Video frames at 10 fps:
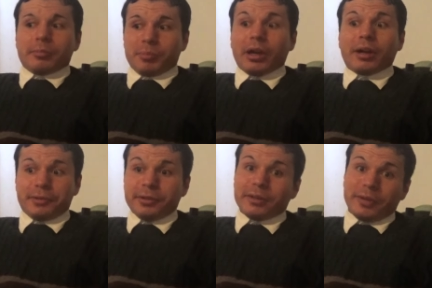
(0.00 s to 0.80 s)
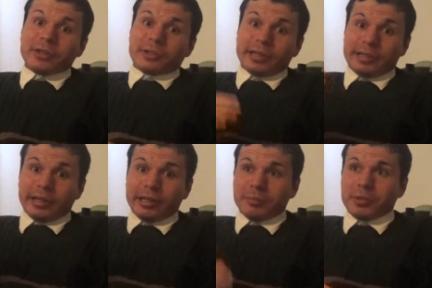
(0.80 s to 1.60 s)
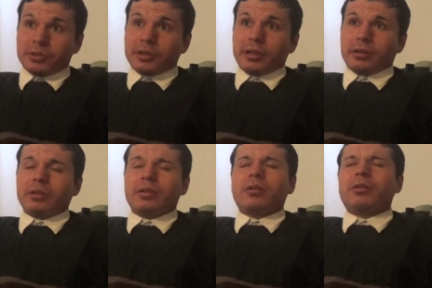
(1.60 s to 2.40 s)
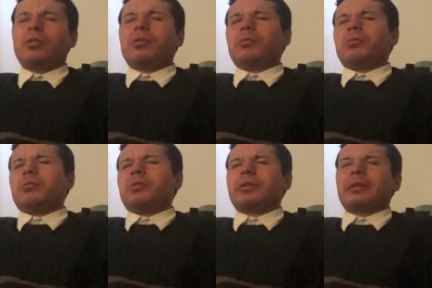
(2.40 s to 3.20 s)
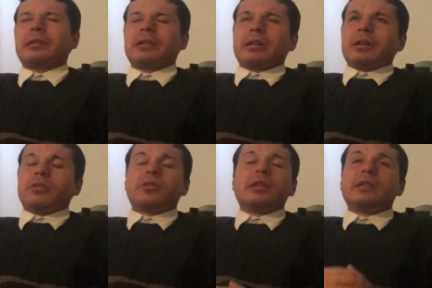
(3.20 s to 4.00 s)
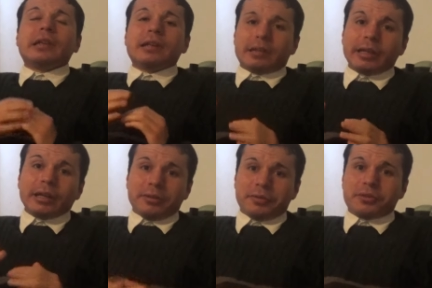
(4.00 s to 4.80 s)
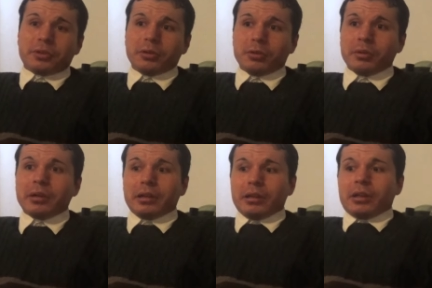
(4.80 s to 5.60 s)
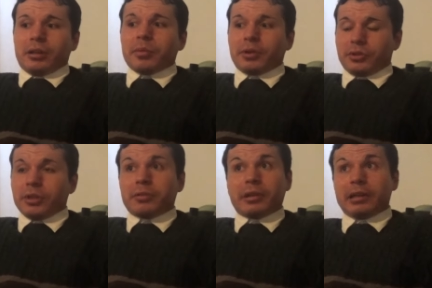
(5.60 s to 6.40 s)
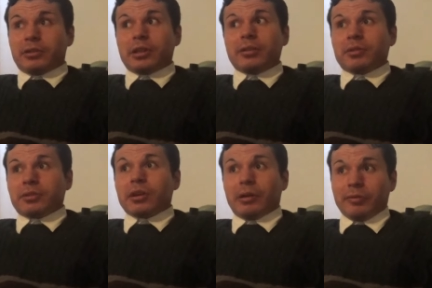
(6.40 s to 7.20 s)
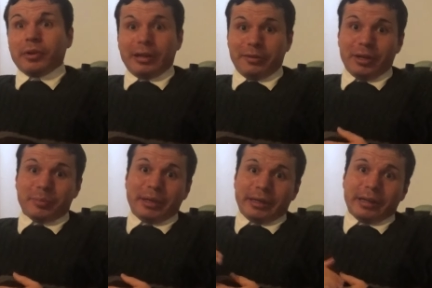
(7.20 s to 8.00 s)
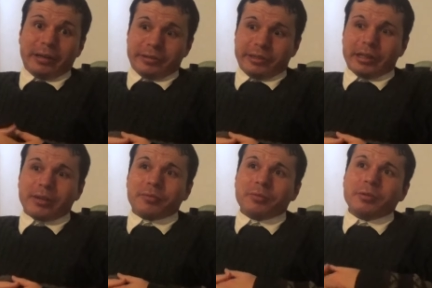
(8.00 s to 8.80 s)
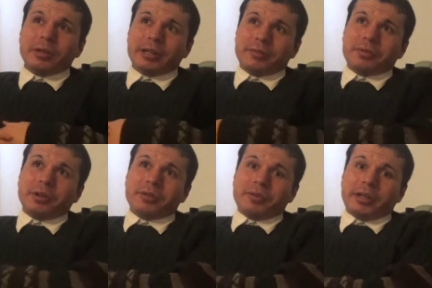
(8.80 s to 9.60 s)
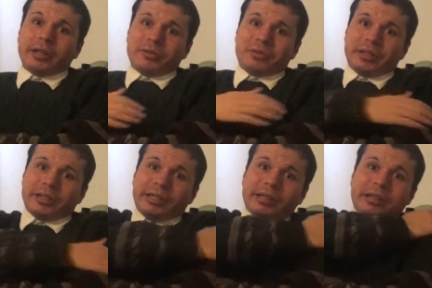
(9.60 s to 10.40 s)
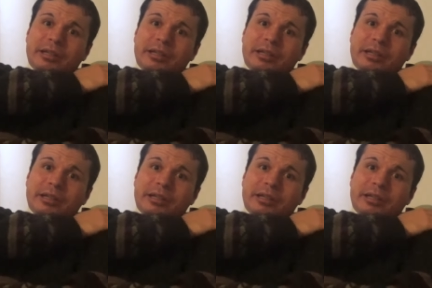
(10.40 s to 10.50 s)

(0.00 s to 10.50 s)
But after eventually telling Michelle, oh, she didn't have to, but she just got very, very big-hearted and really very, very lovingly,